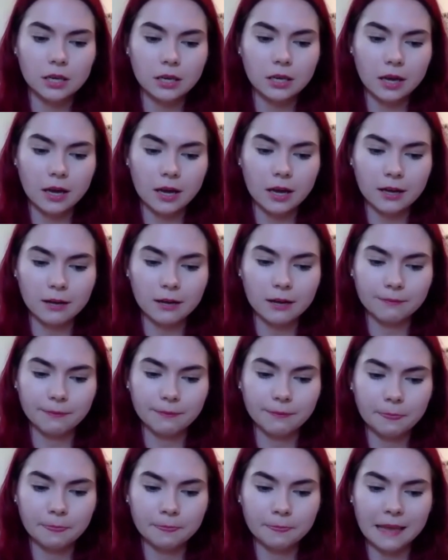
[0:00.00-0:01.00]
and
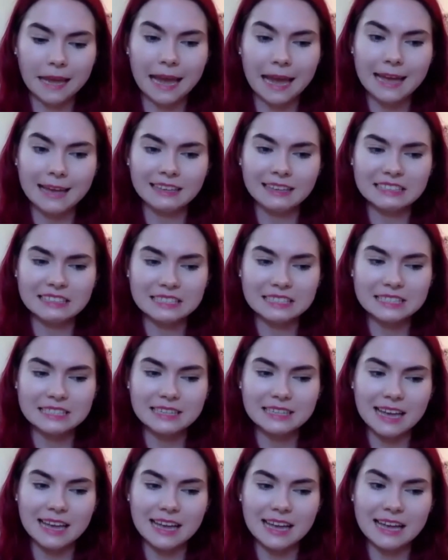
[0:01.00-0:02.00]

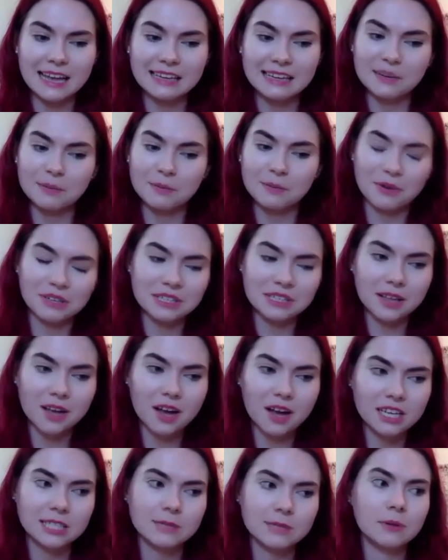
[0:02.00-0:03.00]
I ended up going to the
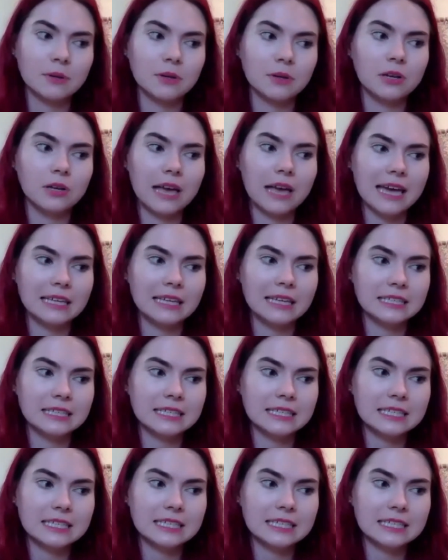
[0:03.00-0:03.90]
hospital, and